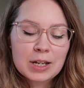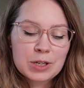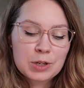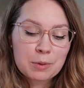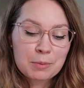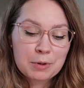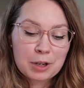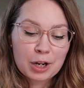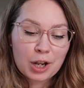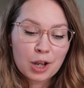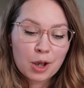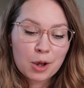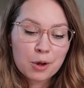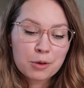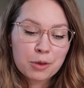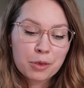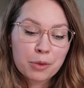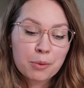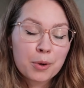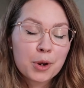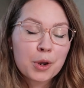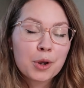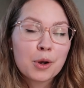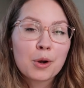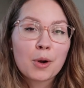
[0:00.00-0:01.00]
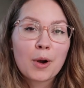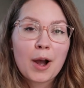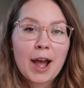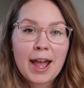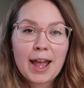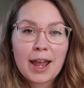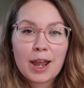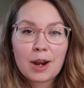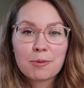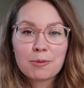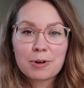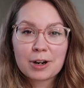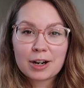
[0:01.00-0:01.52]
And so I'm gonna go through
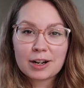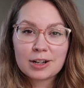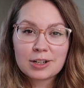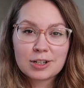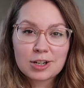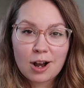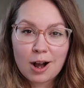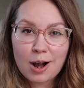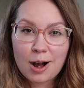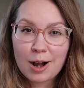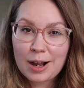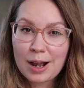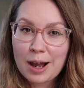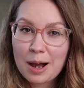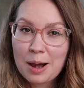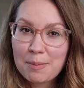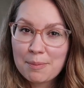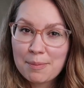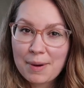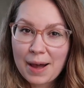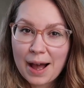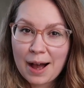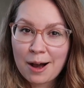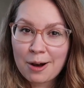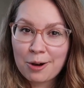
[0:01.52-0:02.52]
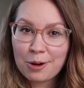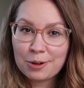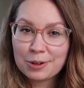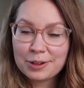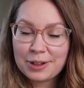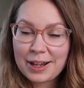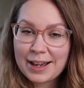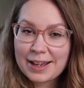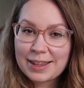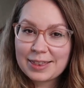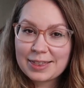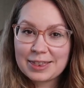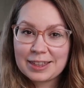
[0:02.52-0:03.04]
and we're gonna talk about
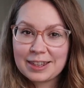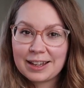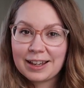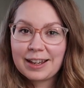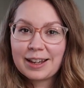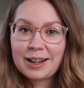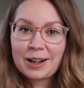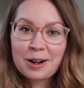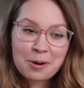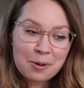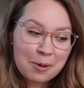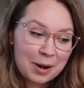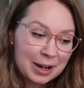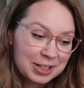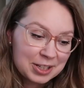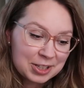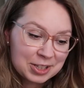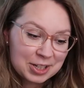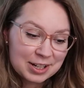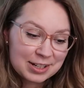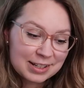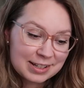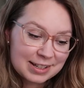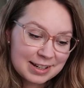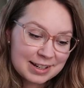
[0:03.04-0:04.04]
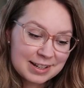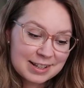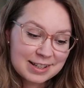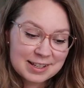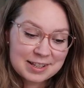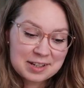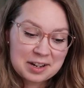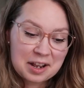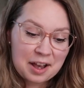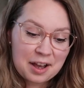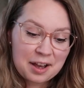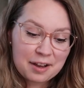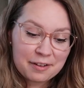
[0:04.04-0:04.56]
like the questions and
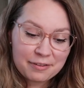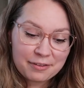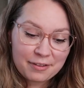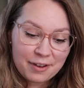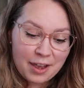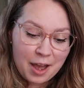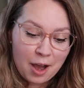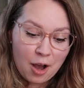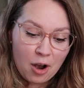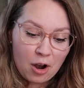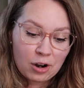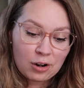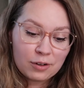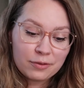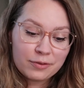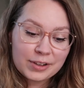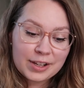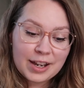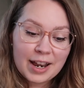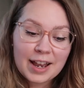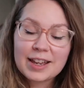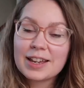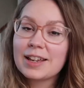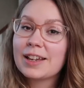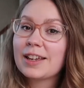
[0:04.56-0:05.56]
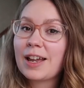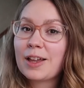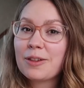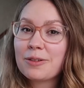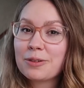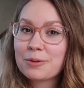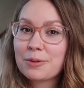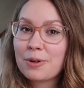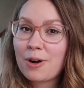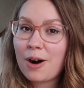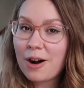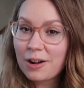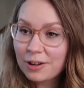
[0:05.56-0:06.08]
stuff. Hopefully I can get
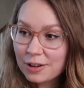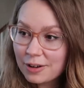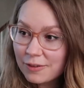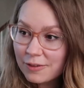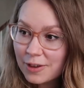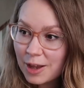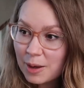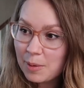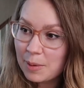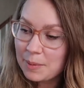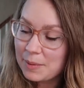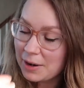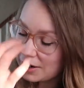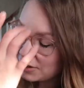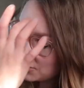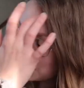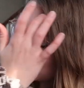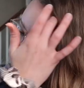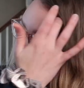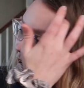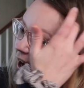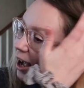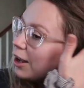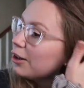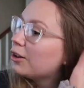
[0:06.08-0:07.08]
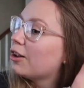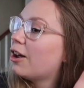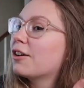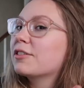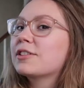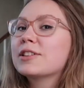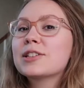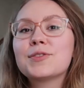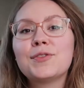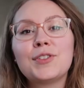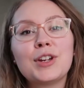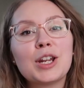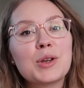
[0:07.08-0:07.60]
through all of them. I'm not sure how long
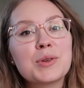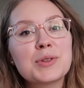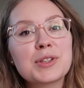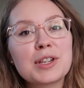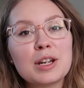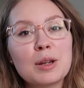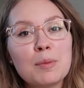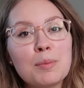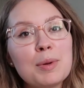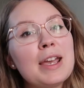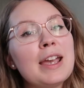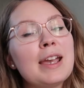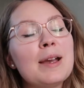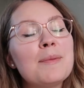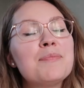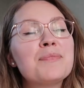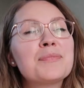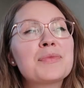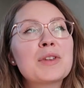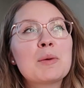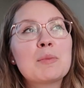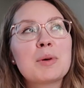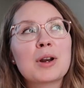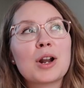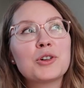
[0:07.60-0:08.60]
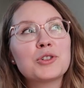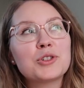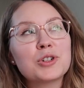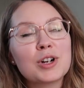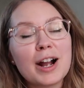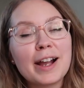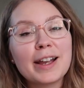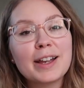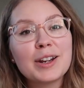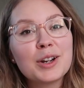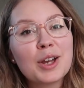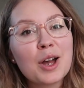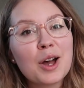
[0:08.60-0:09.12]
this video is gonna be, but I'll
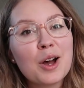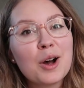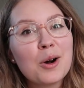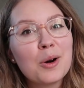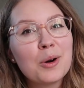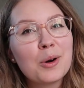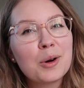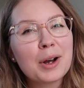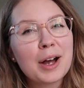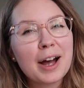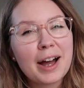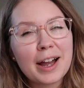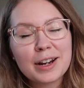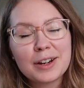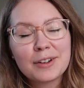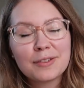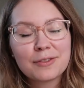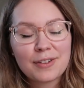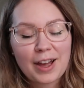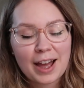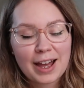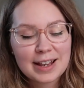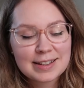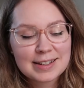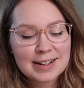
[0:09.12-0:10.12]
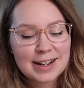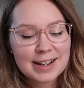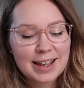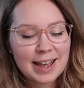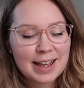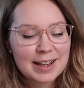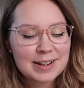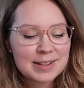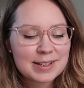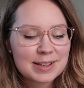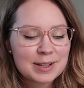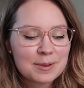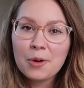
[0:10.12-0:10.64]
try and go kind of fast, I
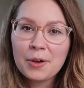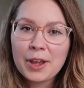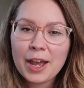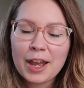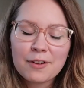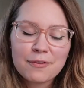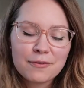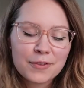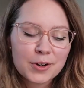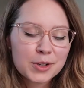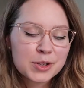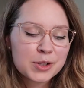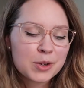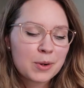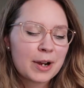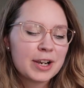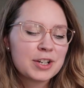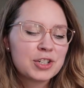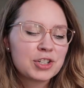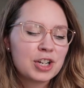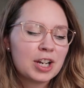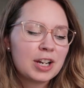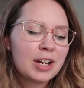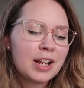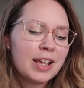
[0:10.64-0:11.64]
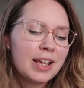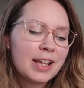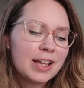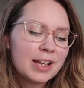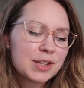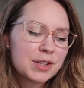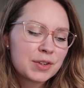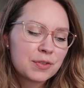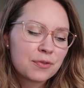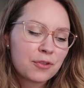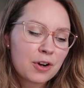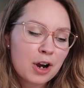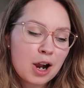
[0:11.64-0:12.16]
guess. Okay, first question
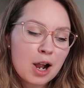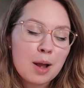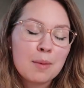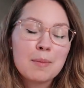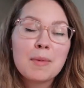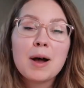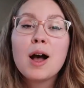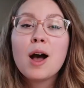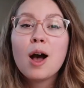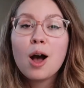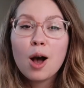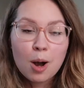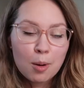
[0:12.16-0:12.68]
is from